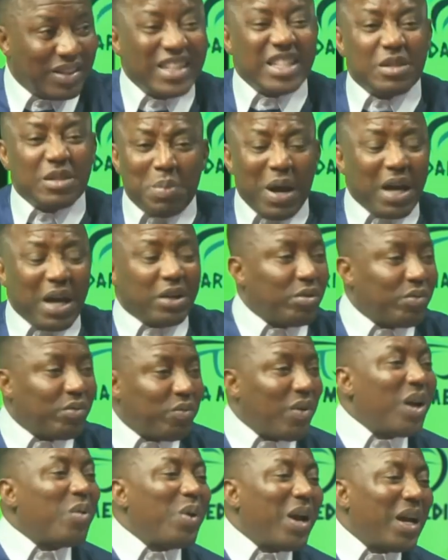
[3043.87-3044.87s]
in today is part
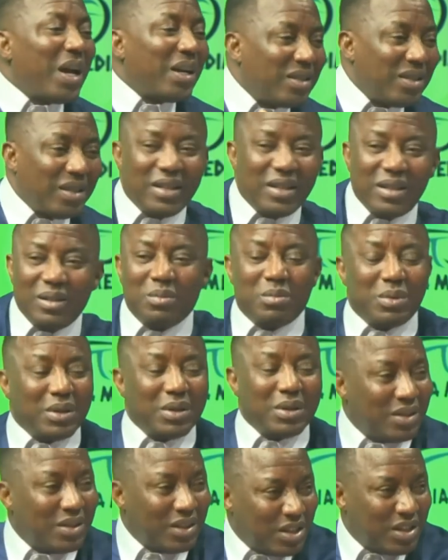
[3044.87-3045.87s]
of why we are dealing
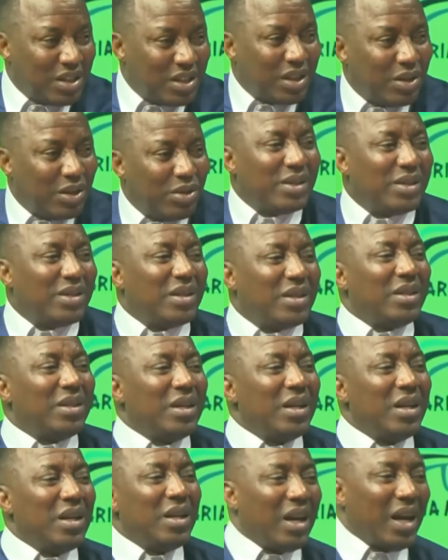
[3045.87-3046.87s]
with
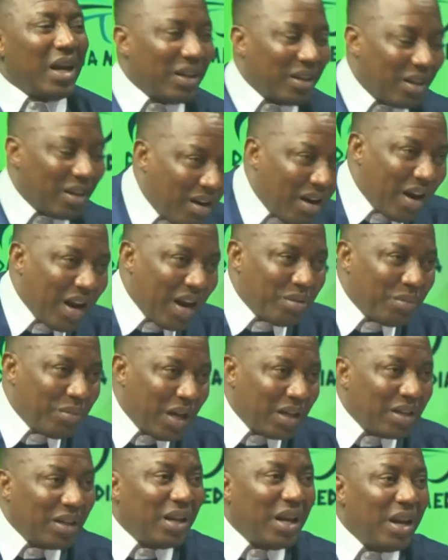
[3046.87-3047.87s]
insecurity and crime
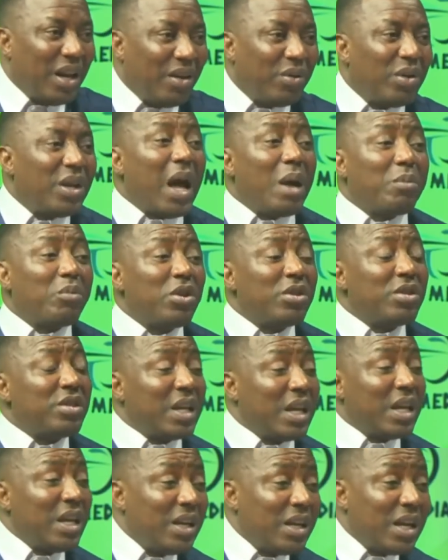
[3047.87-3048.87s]
at the level. I'm not
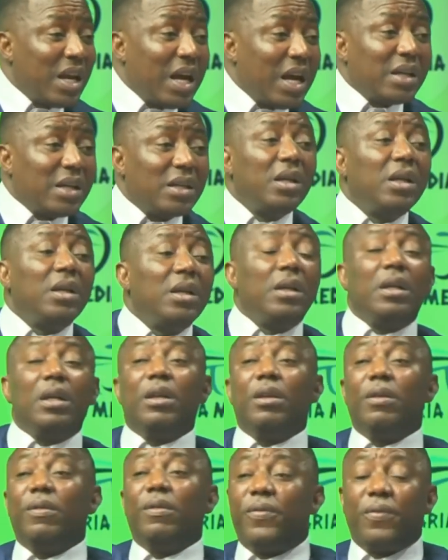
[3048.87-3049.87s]
saying that
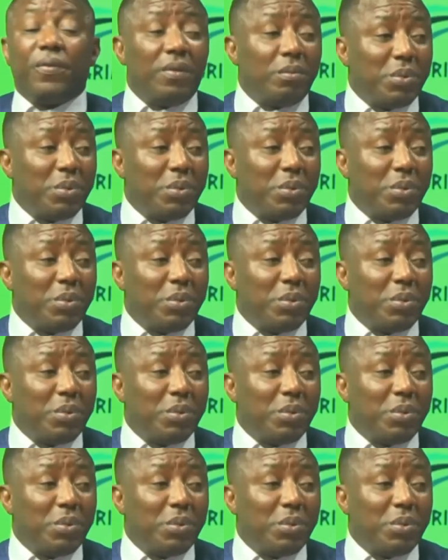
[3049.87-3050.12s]
if